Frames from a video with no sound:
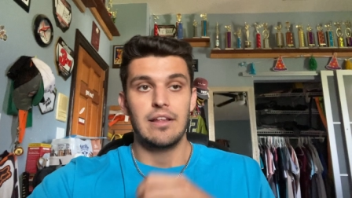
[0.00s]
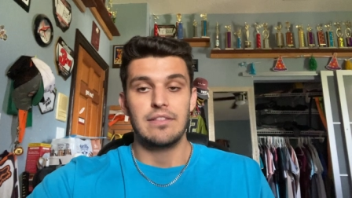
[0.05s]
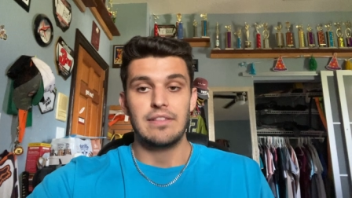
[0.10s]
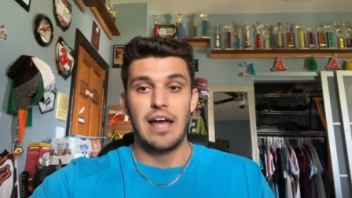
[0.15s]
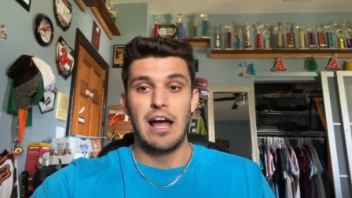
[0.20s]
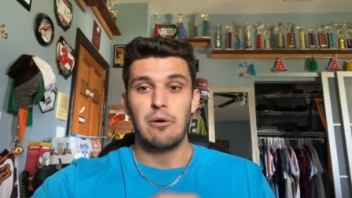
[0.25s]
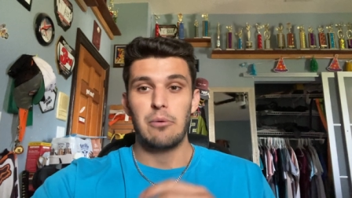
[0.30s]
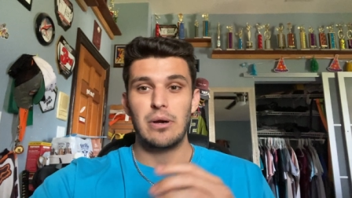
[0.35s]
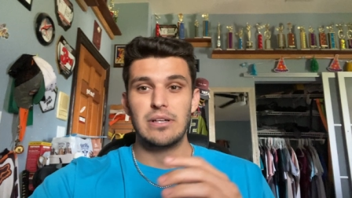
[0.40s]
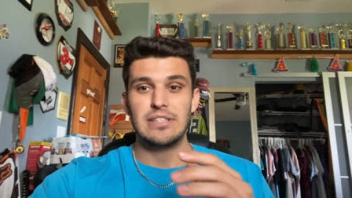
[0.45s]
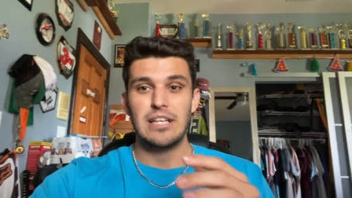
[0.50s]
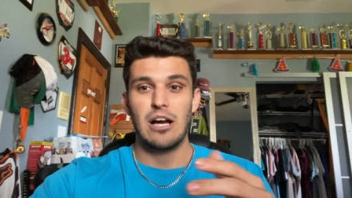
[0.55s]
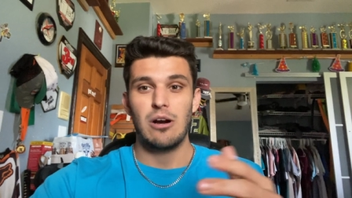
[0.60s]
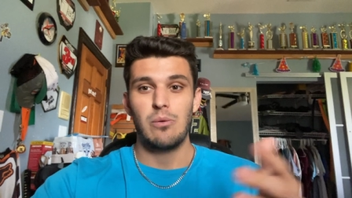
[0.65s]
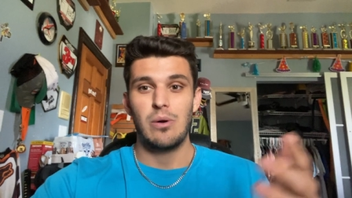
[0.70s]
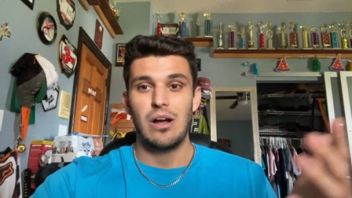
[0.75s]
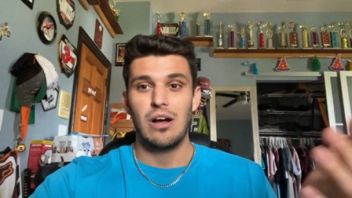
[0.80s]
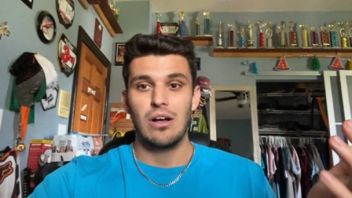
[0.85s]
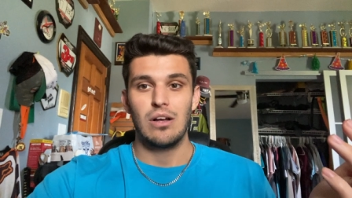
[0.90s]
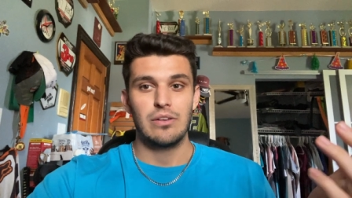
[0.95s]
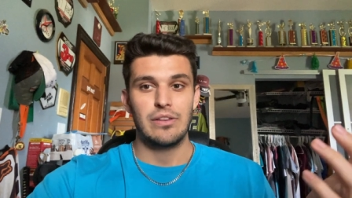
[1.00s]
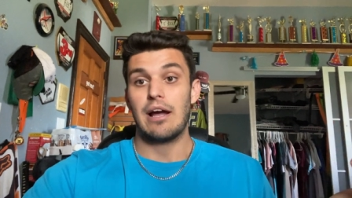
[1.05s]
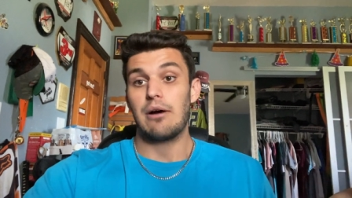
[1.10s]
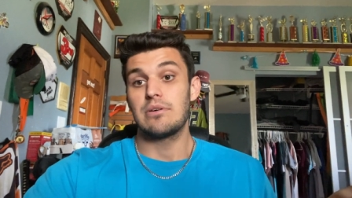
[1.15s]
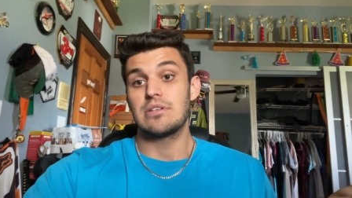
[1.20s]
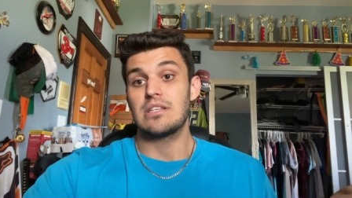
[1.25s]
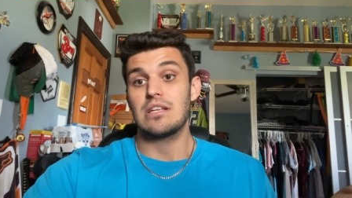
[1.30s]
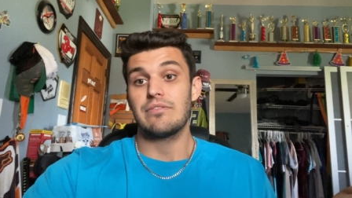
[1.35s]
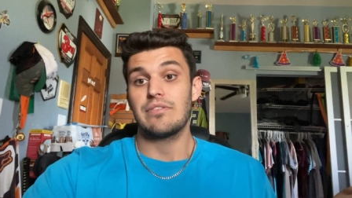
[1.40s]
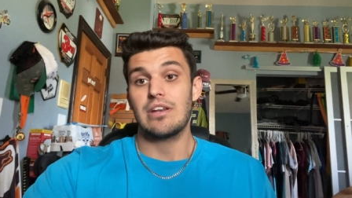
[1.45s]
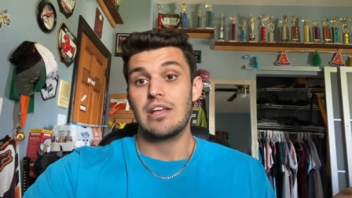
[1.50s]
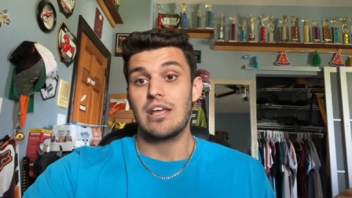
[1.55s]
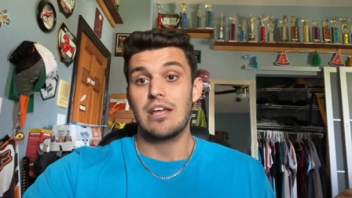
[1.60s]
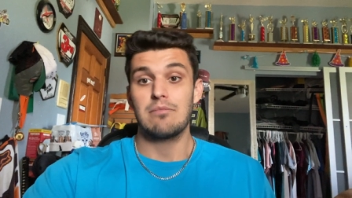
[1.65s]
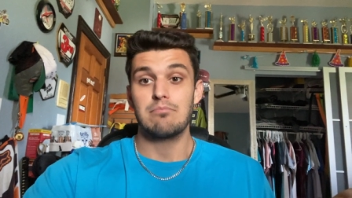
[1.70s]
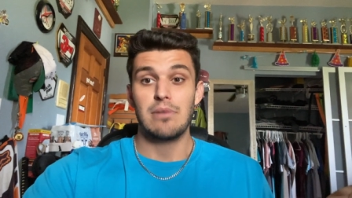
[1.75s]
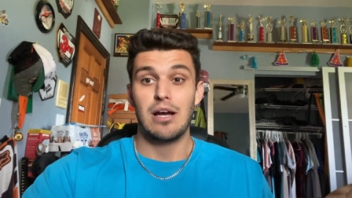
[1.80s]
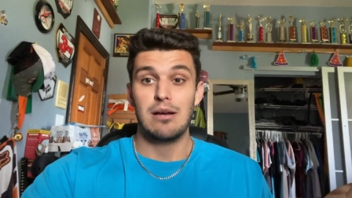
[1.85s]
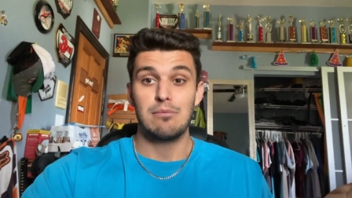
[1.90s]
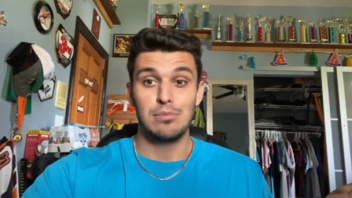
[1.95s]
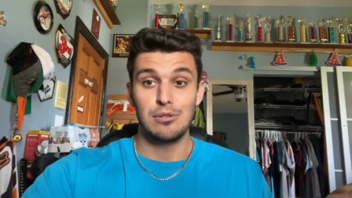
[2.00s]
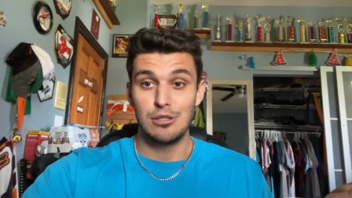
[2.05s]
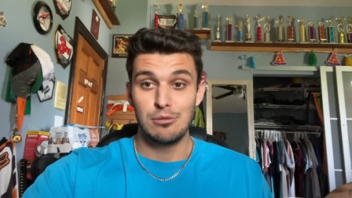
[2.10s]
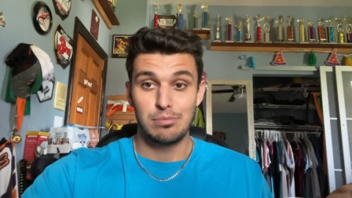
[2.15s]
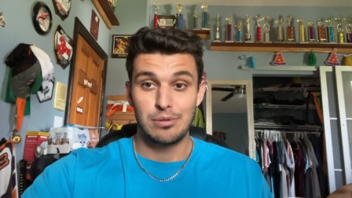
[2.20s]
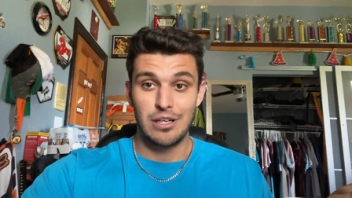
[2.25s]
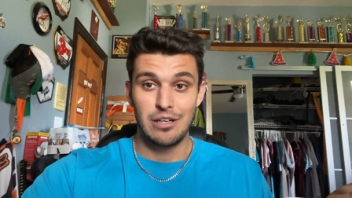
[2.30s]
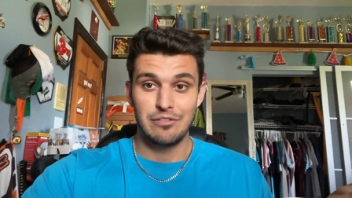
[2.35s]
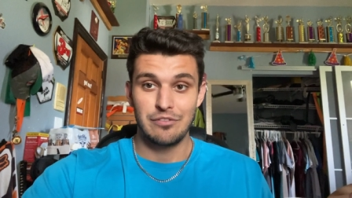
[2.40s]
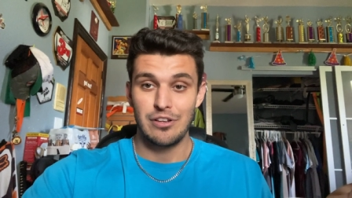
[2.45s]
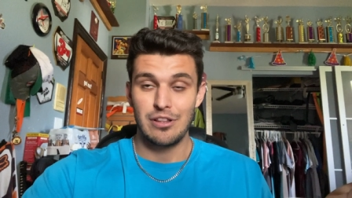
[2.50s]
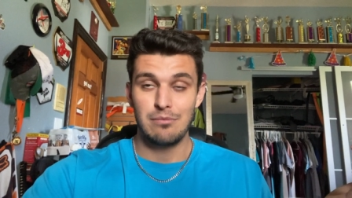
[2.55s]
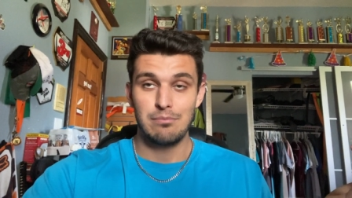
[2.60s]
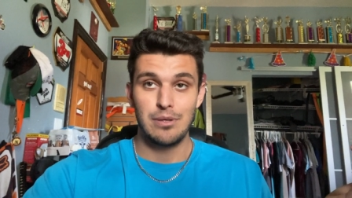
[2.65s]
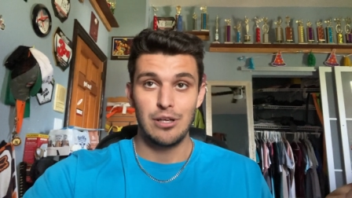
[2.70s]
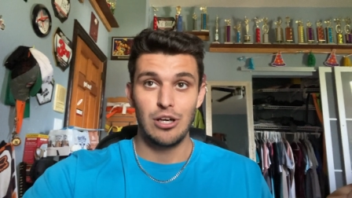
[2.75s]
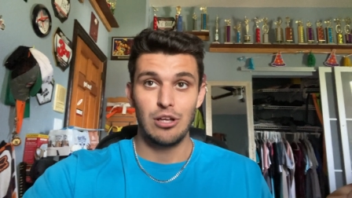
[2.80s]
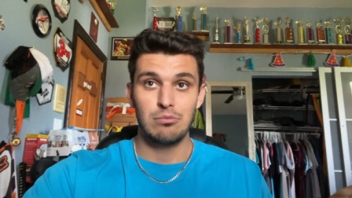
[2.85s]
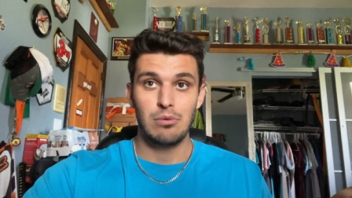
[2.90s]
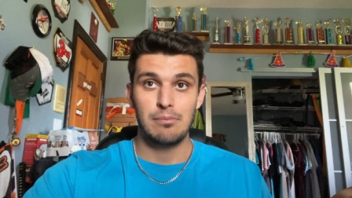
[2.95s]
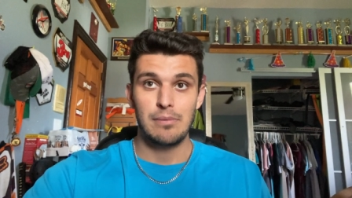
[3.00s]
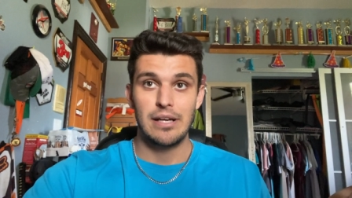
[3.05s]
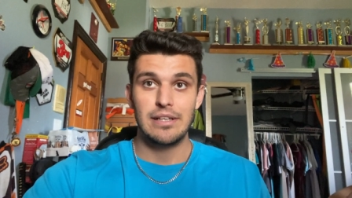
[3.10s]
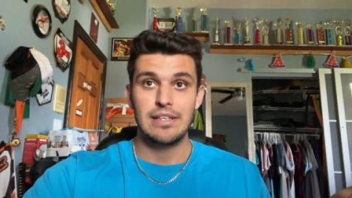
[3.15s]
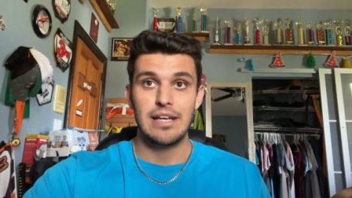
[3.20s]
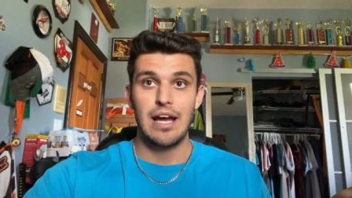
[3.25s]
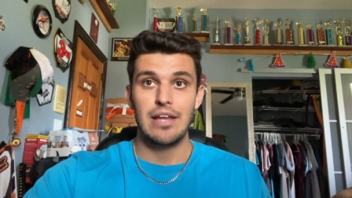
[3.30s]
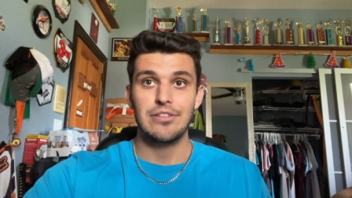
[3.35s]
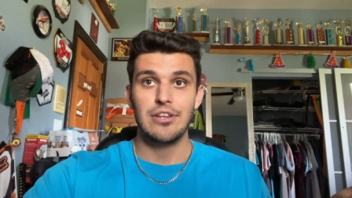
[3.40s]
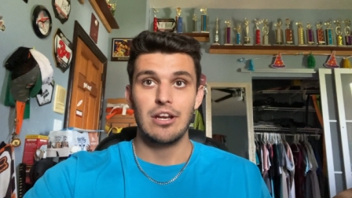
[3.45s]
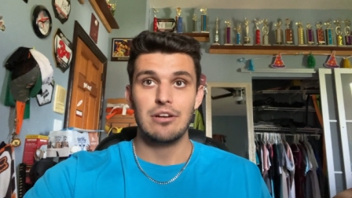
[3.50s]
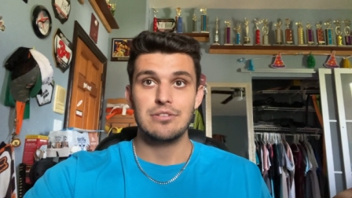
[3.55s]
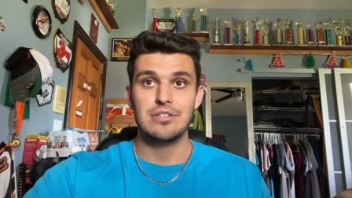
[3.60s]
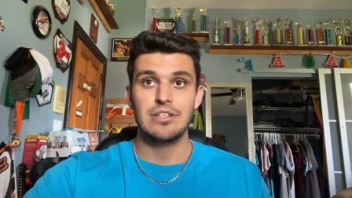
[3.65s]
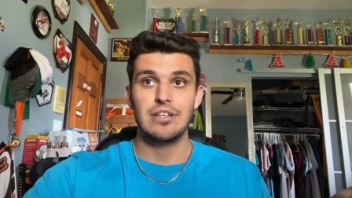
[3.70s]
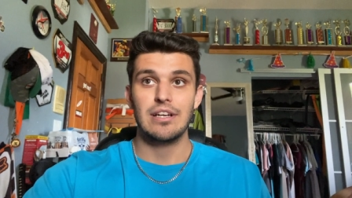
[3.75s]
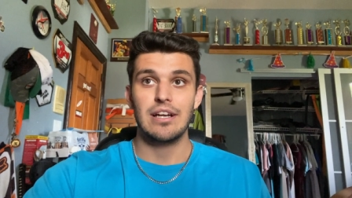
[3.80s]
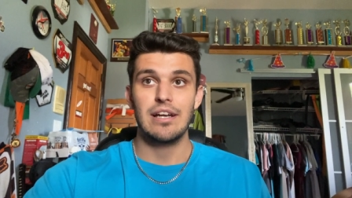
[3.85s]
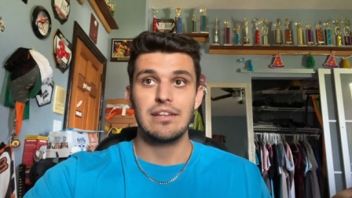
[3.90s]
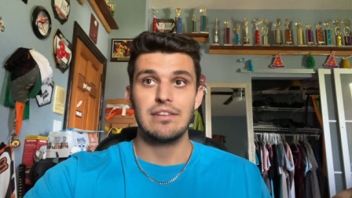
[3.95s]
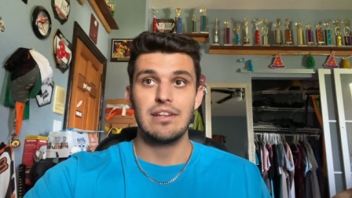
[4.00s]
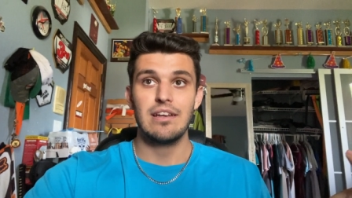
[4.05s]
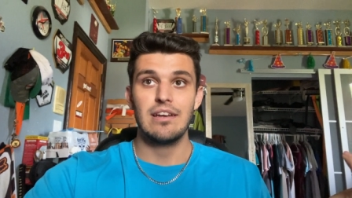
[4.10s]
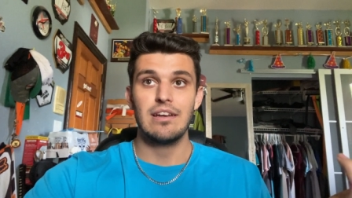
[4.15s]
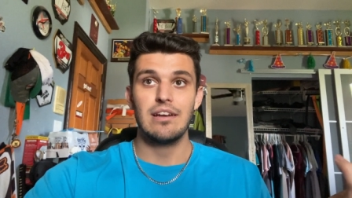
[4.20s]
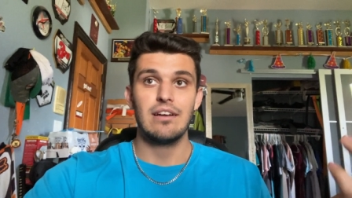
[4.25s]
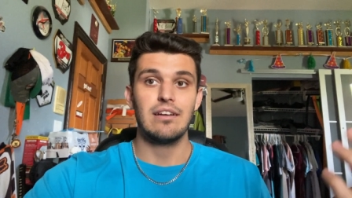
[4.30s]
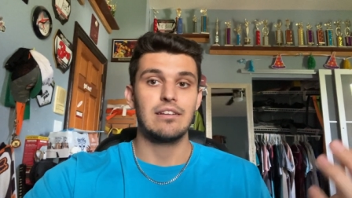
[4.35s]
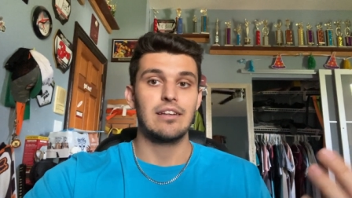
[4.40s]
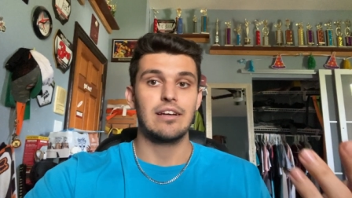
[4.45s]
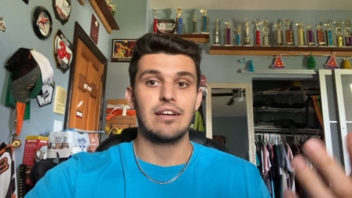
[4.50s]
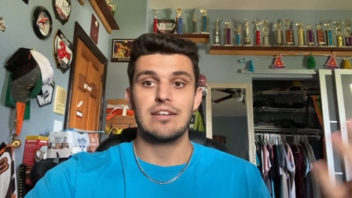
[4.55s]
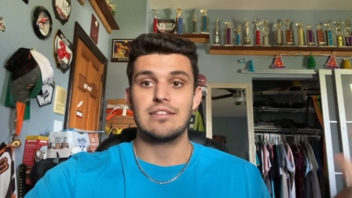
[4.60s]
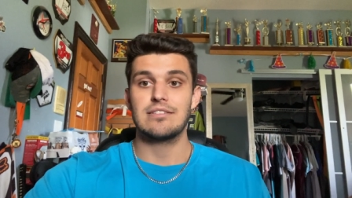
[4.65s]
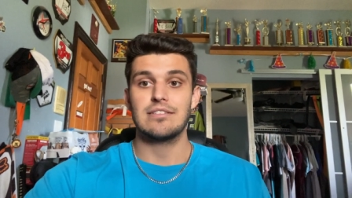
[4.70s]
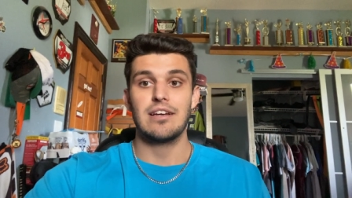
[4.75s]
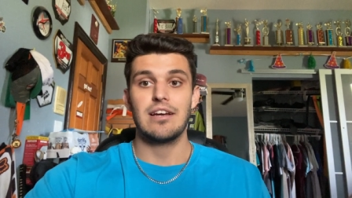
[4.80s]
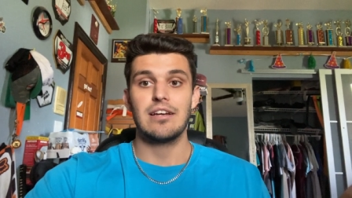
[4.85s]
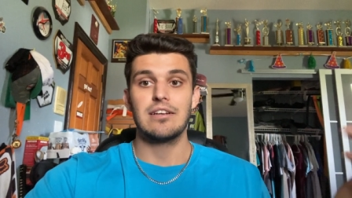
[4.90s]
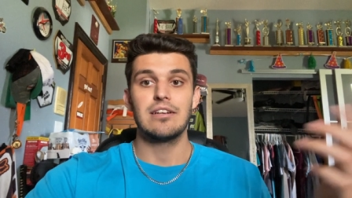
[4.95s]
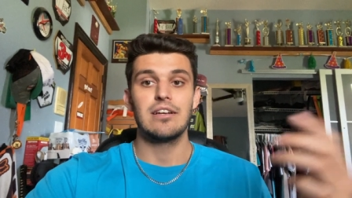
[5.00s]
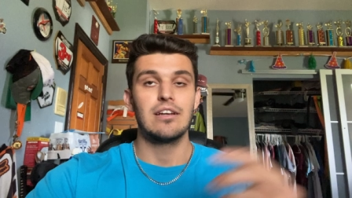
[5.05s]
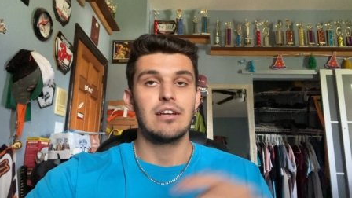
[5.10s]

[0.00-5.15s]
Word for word: That worked out well. That wasn't even in my blueprint for the build, but my dad thought it was a good idea. And like I said,